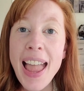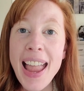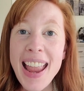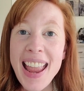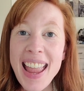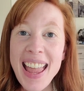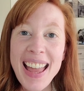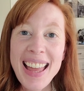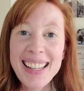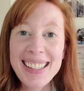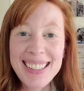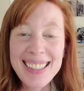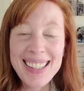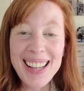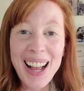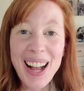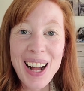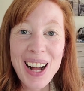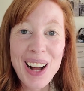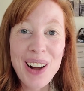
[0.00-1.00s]
And
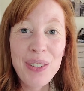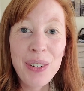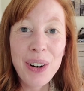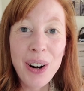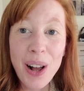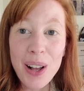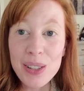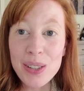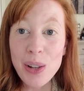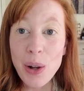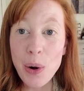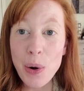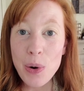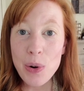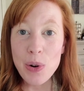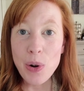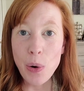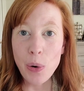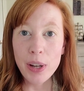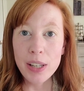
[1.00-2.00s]
uh, we're
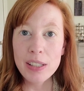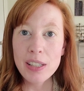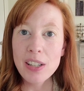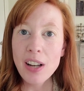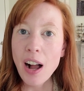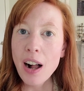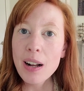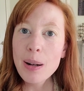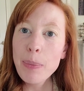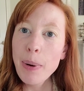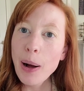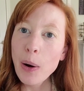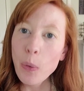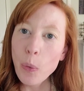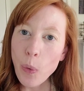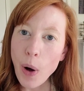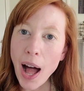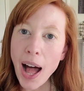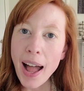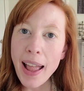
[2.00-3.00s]
also going to talk
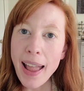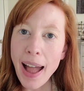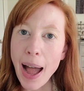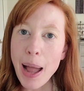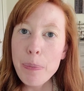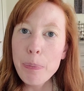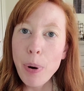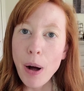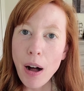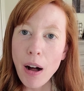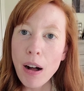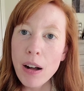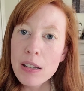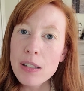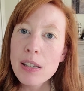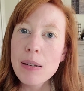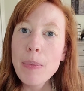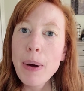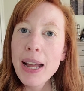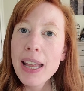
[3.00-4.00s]
about why I
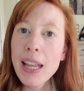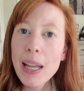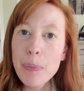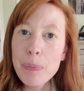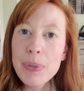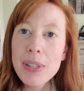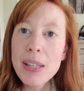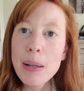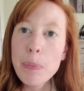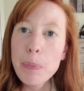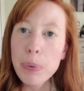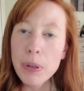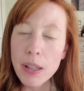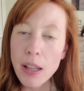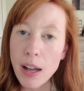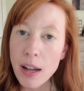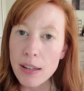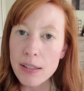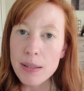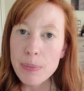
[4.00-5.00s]
paused my Ipsy
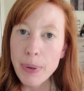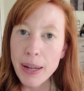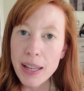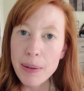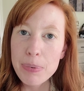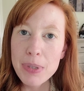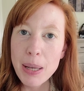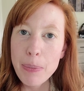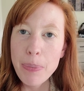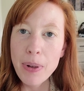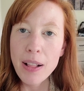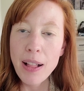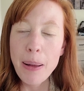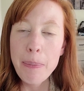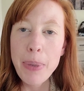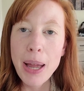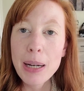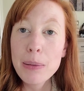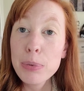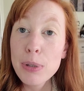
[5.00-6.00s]
Plus, my Ipsy
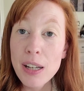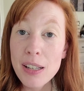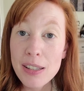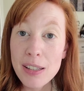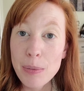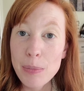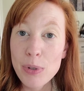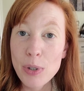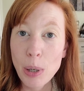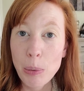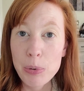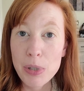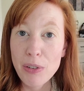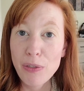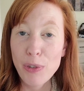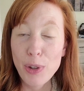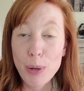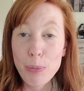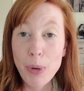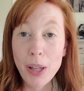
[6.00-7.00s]
Glam Bag Plus
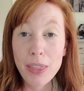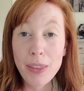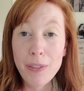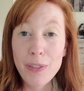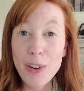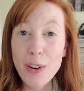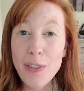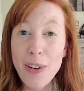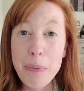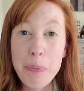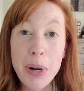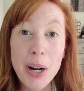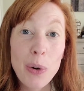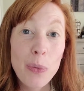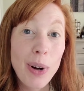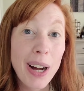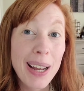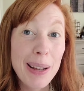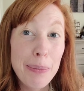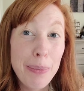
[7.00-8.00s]
subscription for the month of November
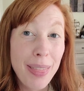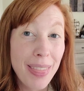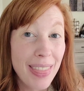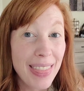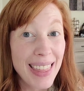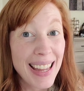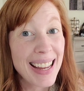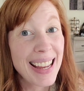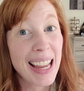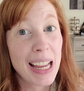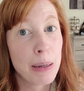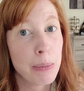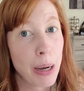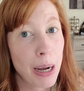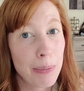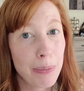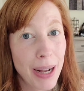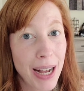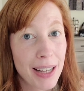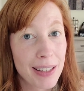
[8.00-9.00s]
and why I'm thinking
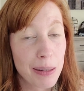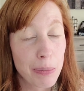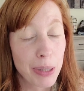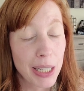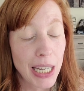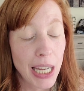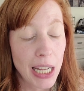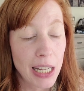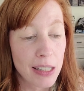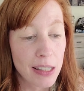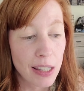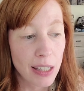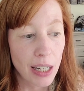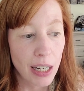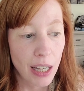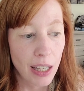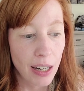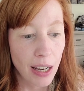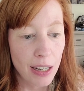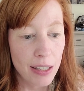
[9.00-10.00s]
about possibly
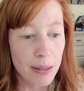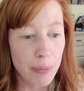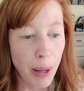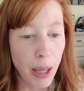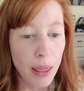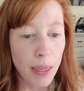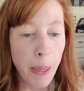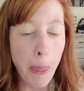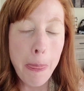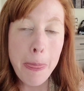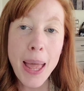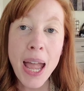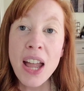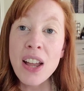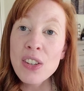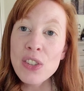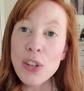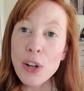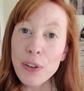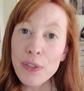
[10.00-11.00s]
canceling it next month.
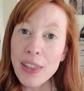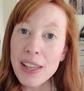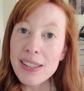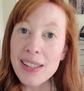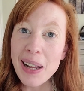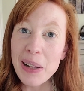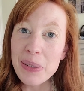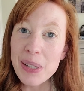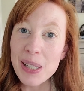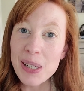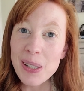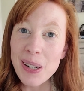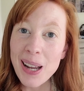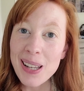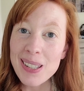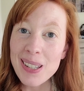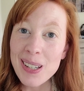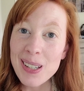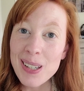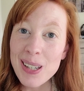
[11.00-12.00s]
So if that sounds
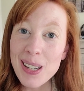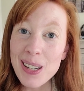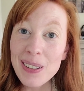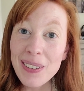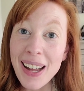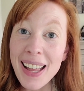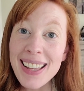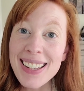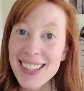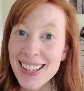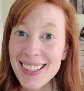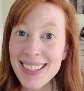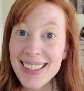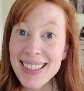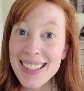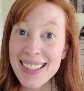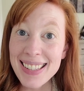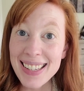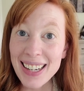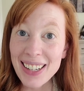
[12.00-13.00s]
interesting to you,
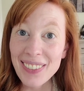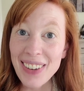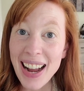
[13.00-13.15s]
just stick